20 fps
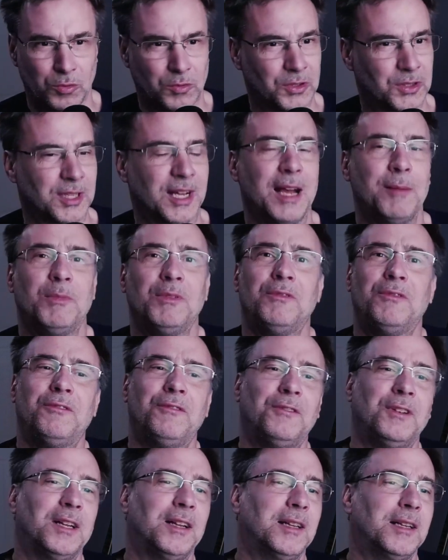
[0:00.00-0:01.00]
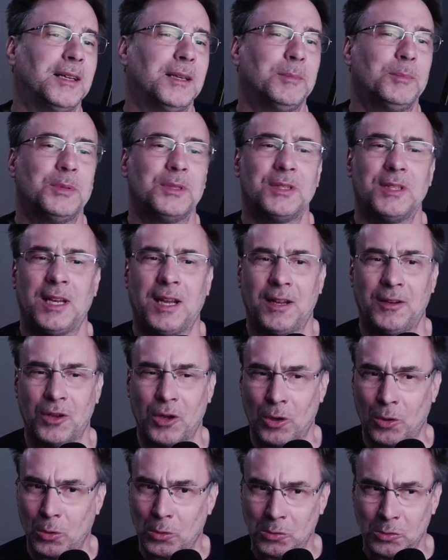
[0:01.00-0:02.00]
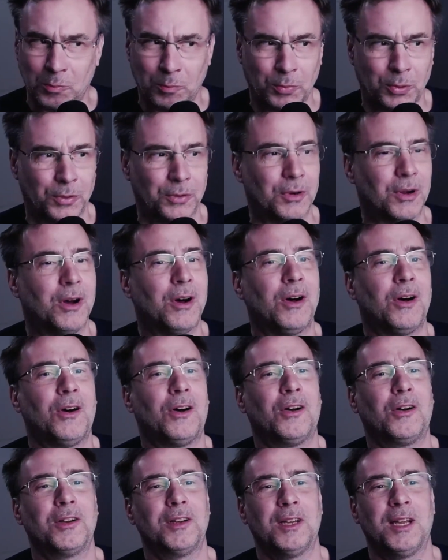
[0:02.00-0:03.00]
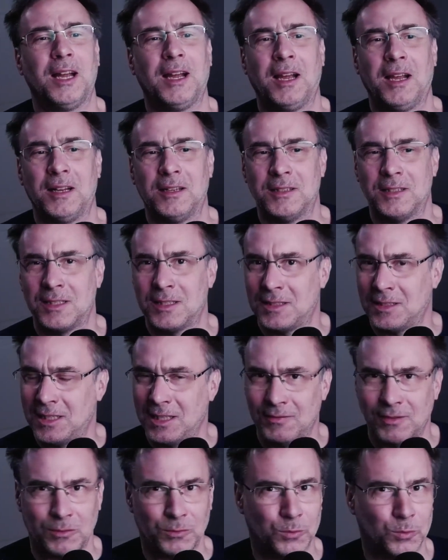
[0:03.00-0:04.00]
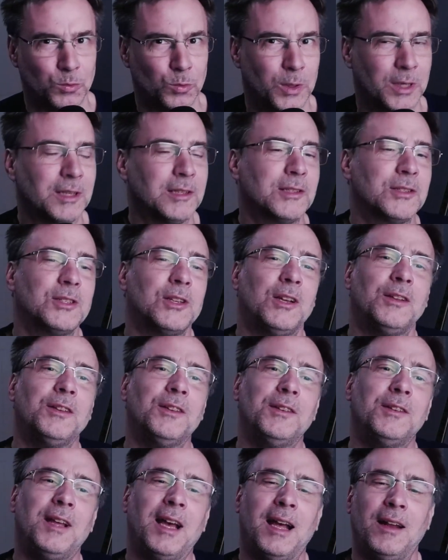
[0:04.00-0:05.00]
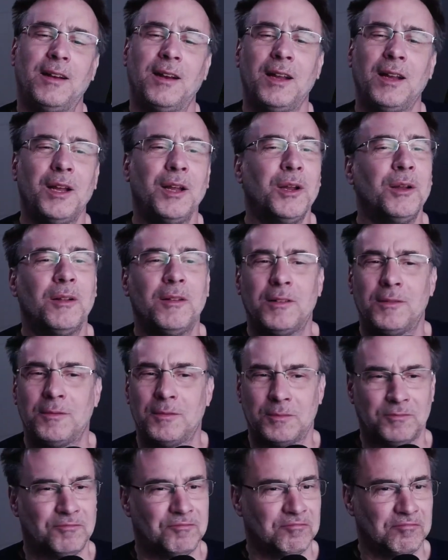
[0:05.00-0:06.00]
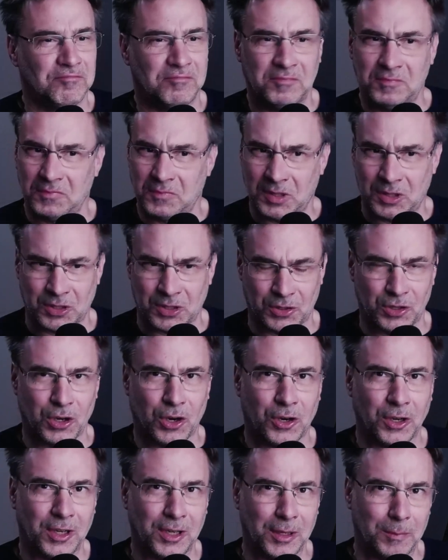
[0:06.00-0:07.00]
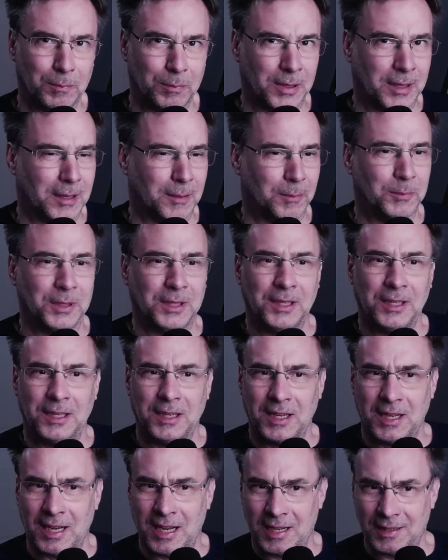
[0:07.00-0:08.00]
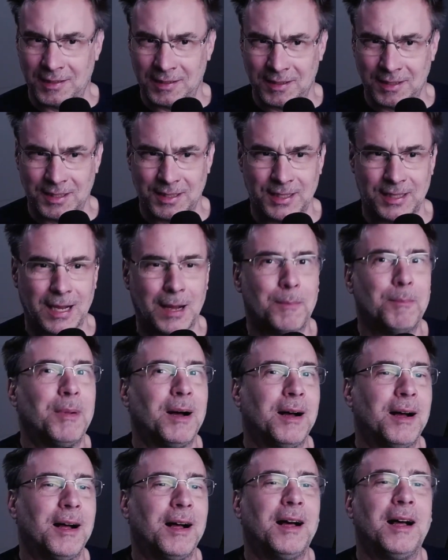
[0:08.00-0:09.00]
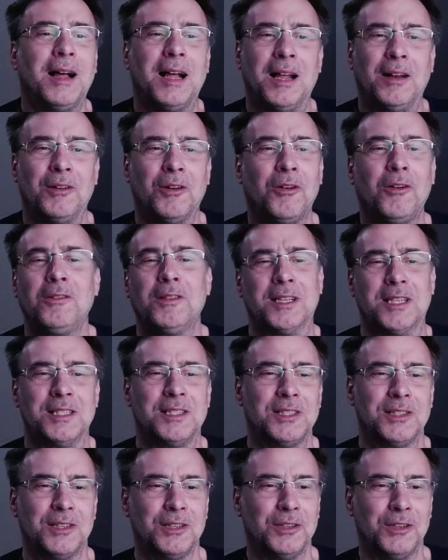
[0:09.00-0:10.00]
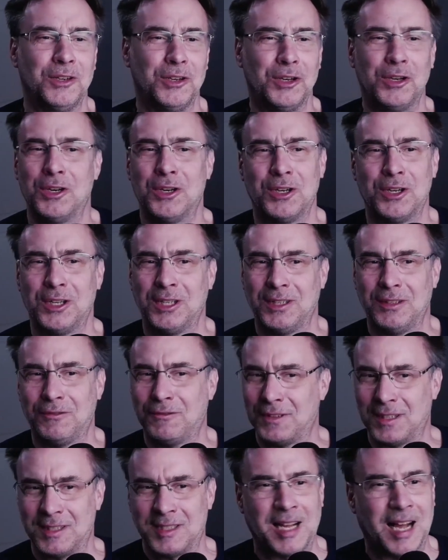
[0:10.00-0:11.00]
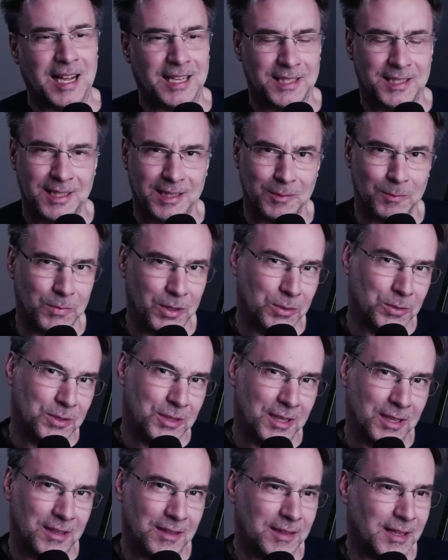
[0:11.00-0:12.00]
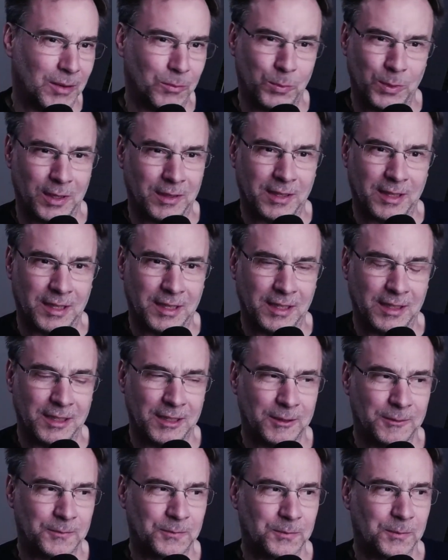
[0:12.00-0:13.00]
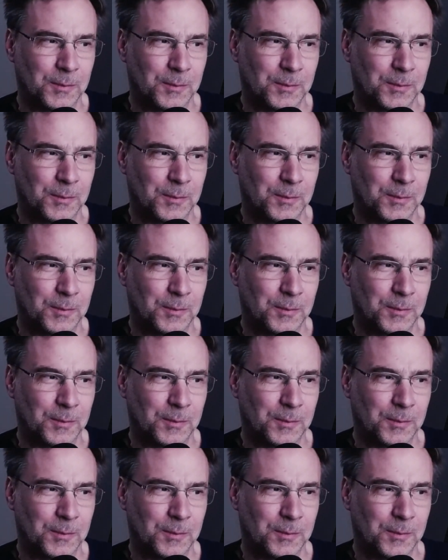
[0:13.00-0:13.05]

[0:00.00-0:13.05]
Simon Phillips and Old Prog and Steven Wilson and Snarky Puppy and Zappa and all these nerdy, fantastic music that we like.